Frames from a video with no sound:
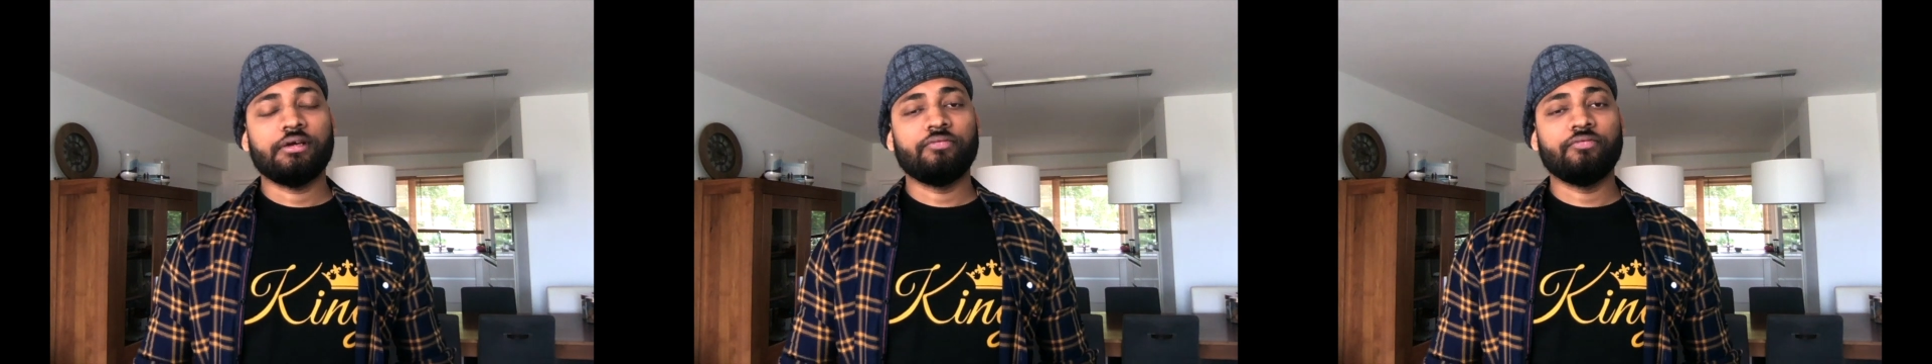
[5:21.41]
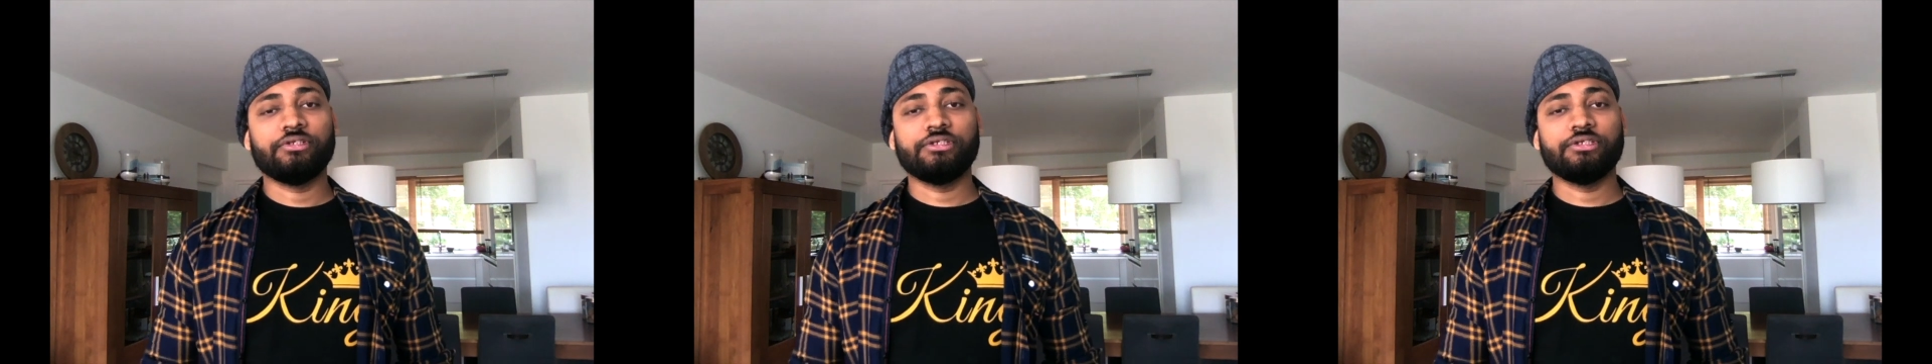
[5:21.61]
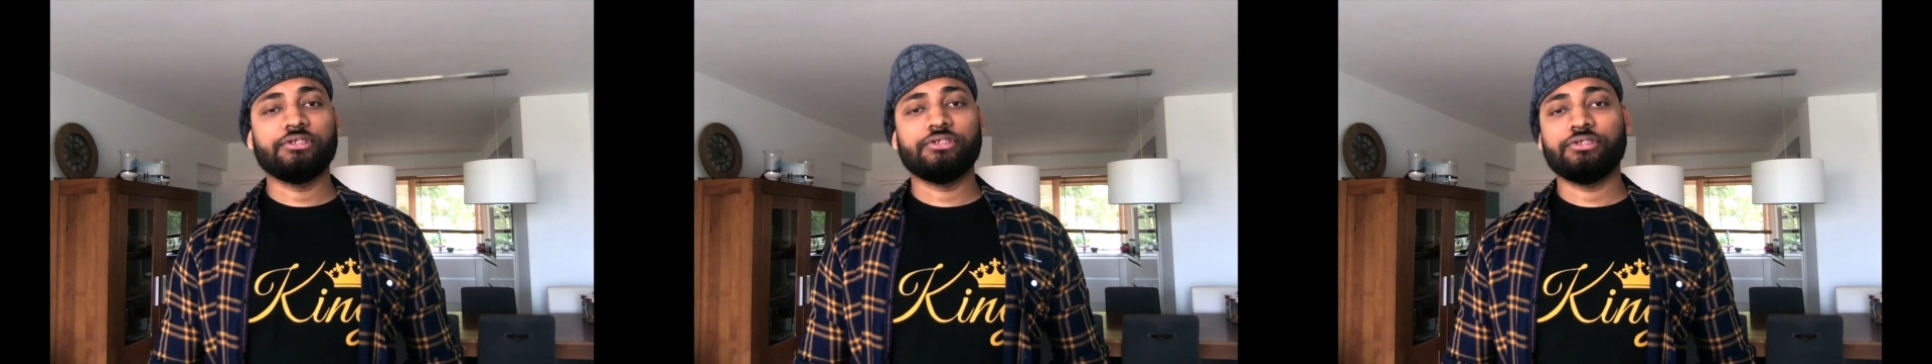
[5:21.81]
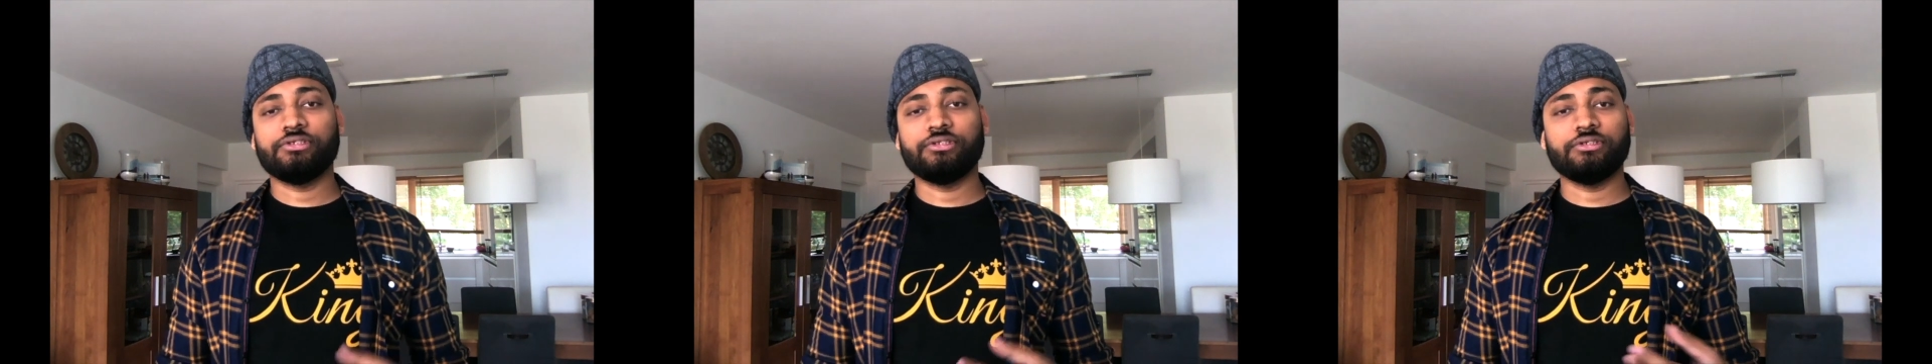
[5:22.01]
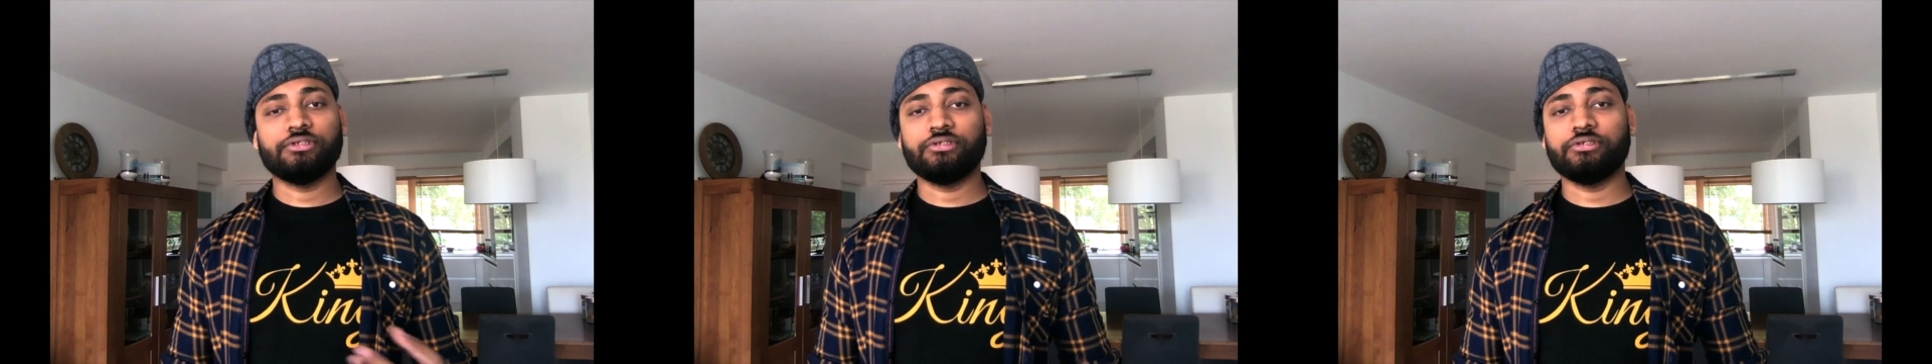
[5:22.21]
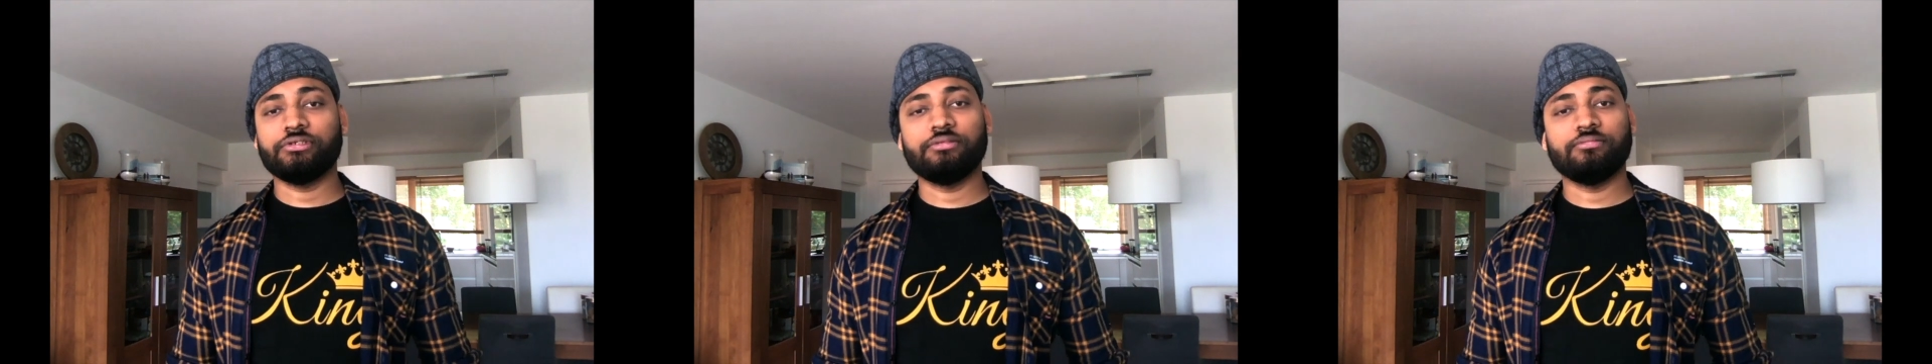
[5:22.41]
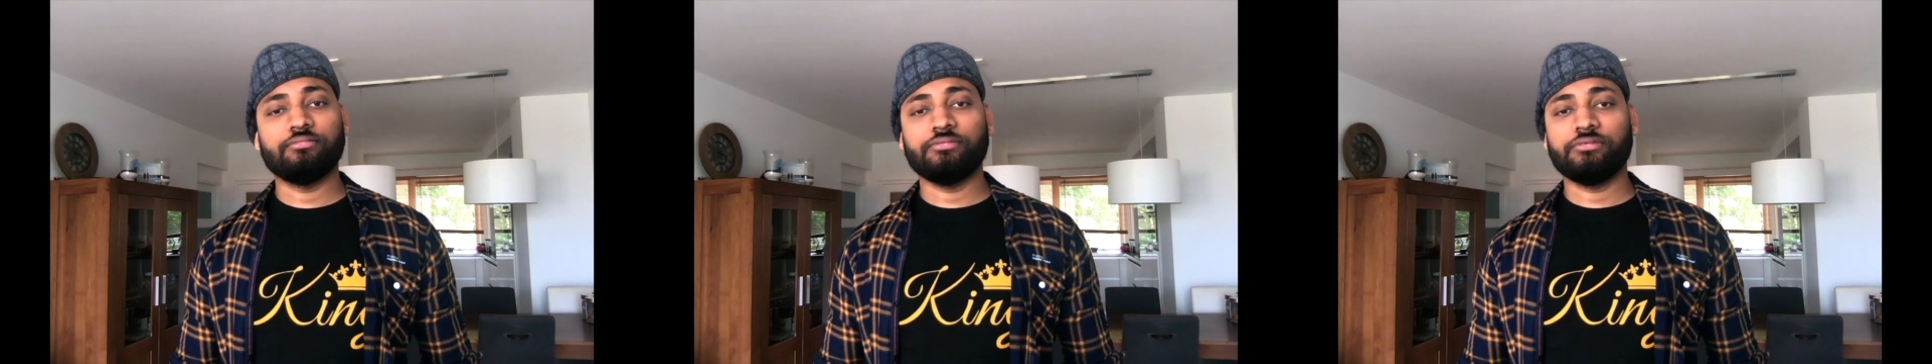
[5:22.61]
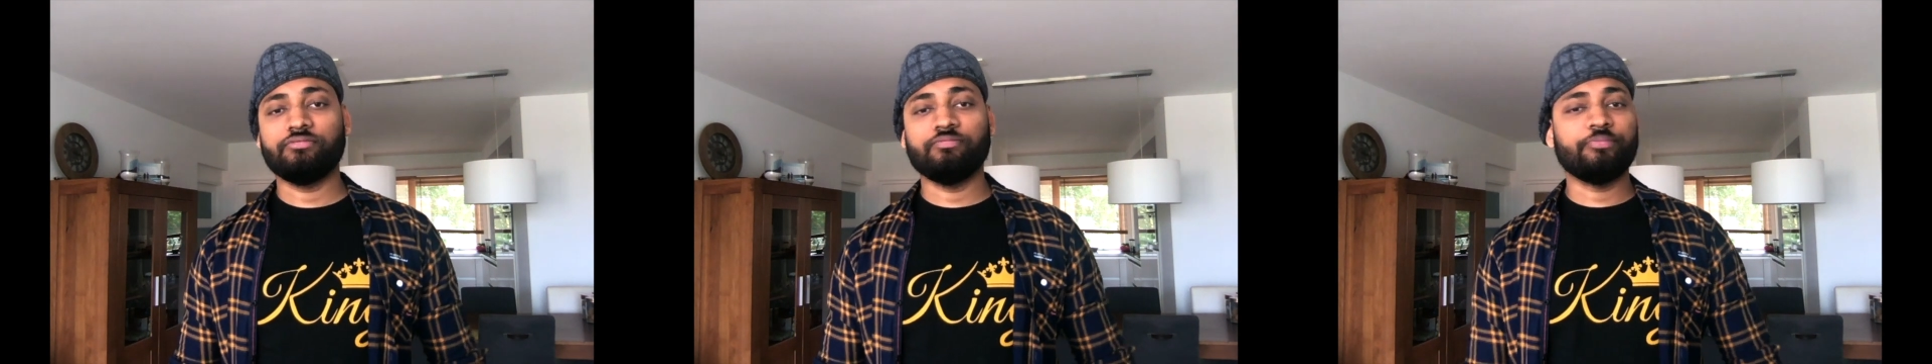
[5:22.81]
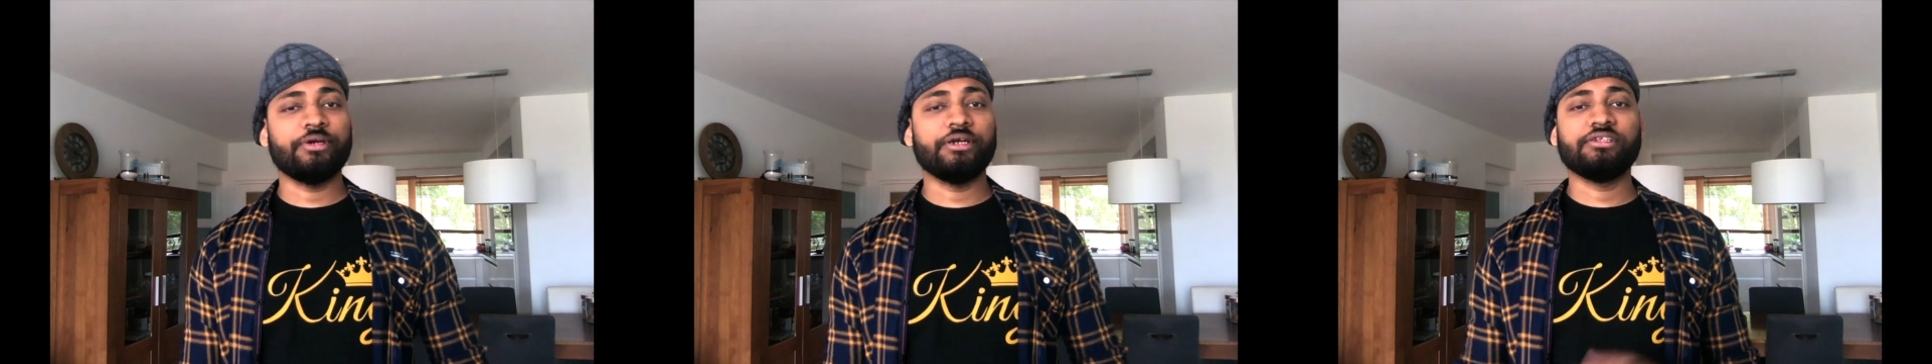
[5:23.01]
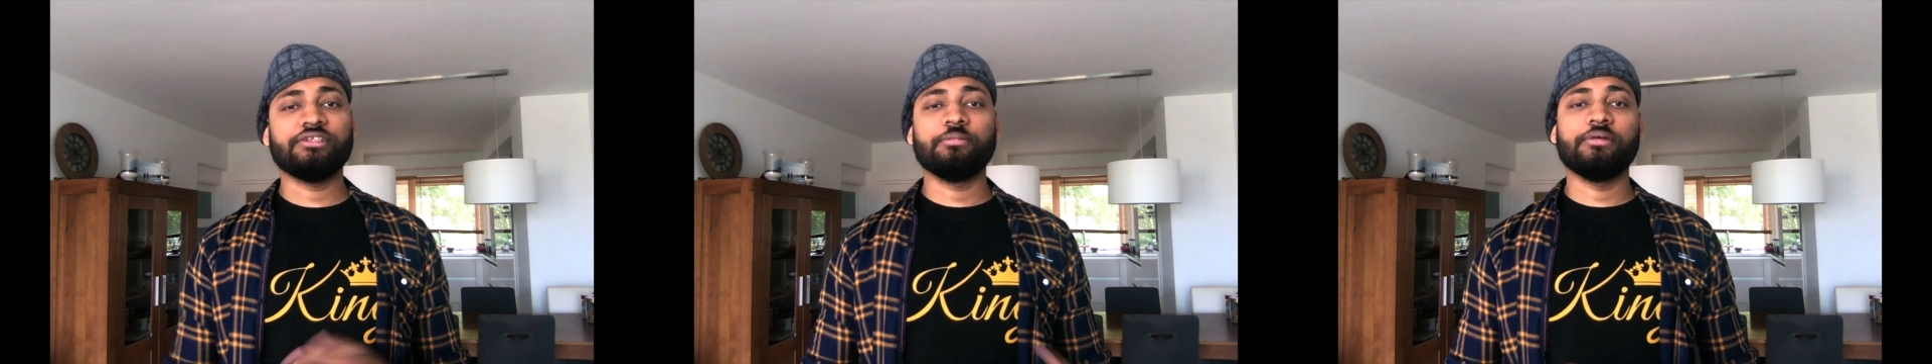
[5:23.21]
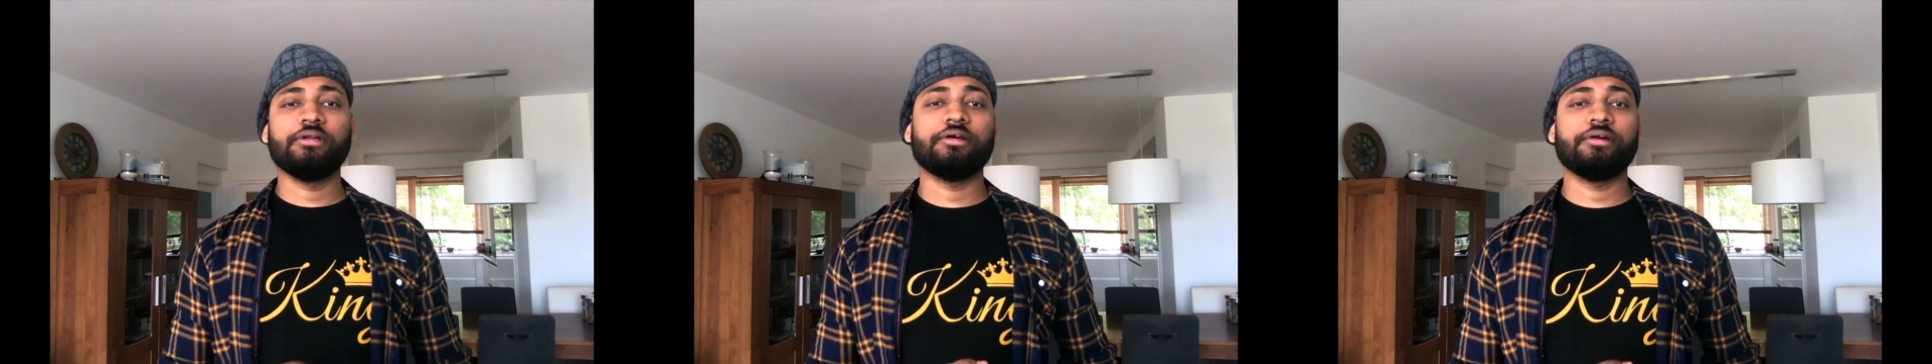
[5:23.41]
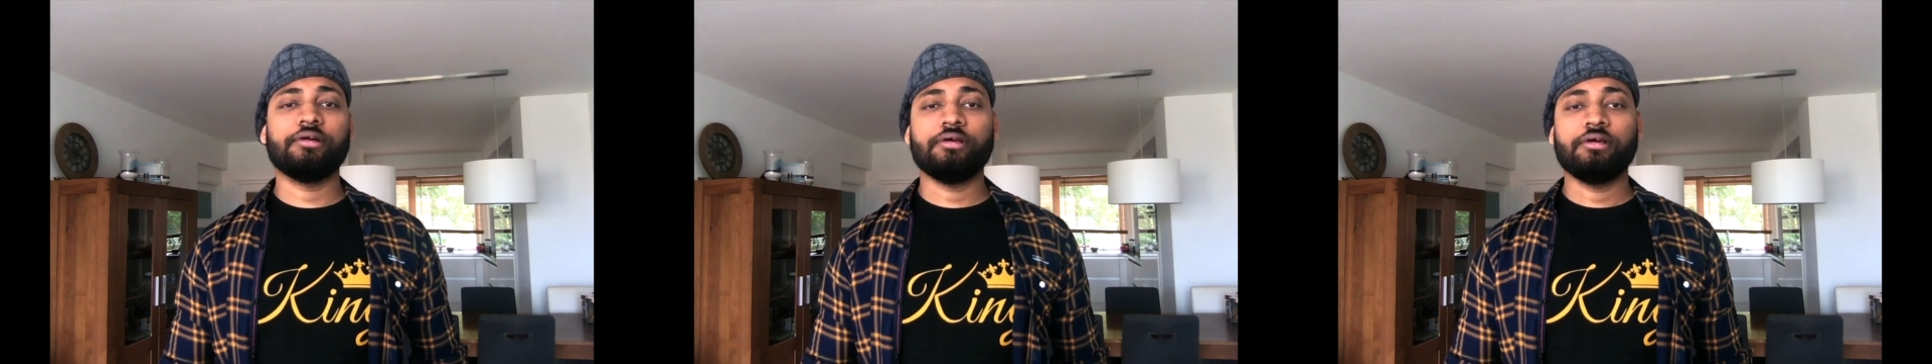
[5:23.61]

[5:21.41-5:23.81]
which is pretty similar